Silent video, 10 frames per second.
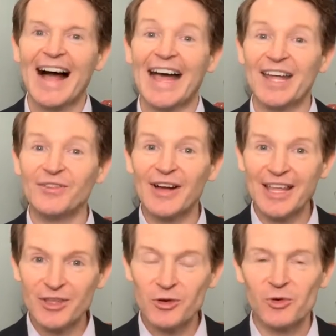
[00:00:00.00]
I
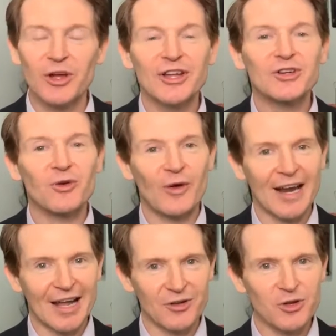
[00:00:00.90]
invite you to
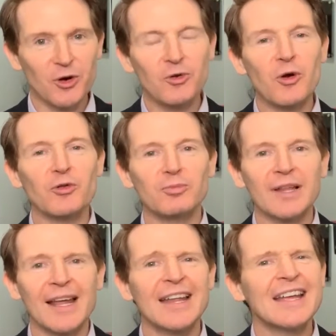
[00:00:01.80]
write out your growth
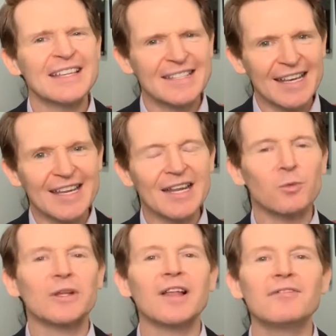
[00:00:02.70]
plan, send it in.
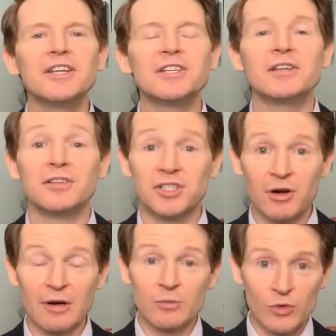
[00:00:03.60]
We'd love to
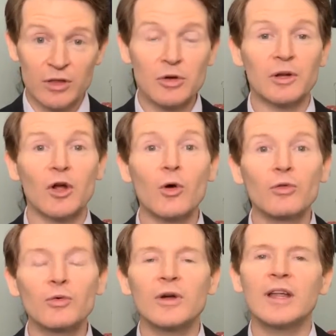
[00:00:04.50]
share it with you and go
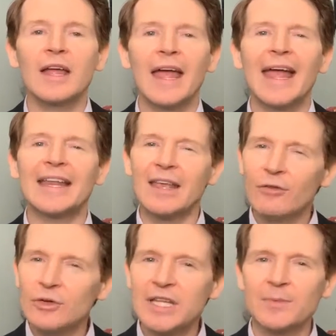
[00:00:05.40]
through it and give
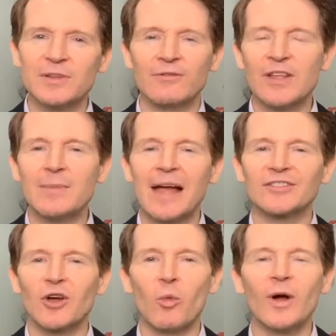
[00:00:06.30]
you tips and
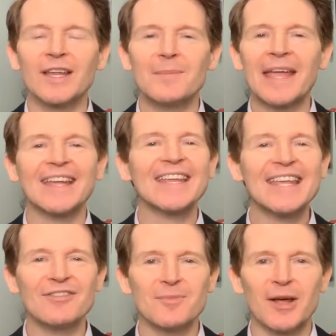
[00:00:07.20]
feedbacks on what can make it
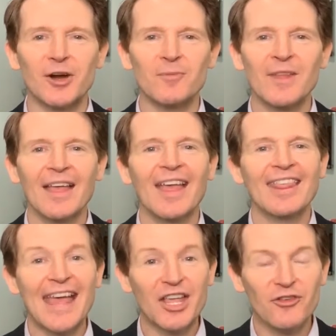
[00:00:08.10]
even better.
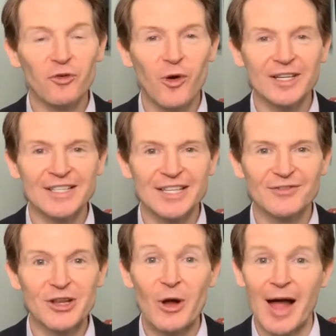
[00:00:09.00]
Thank you for watching this
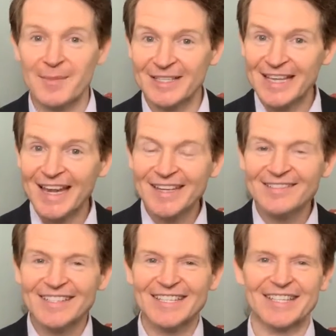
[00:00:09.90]
video. I'm
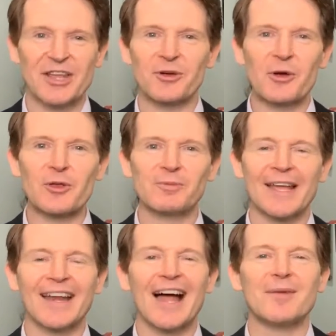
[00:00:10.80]
excited to see your growth
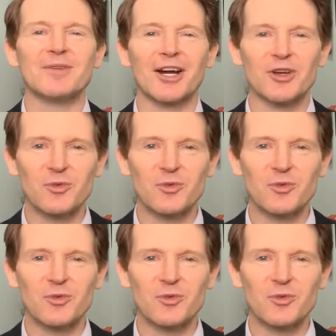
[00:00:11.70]
plan. I'm Dr.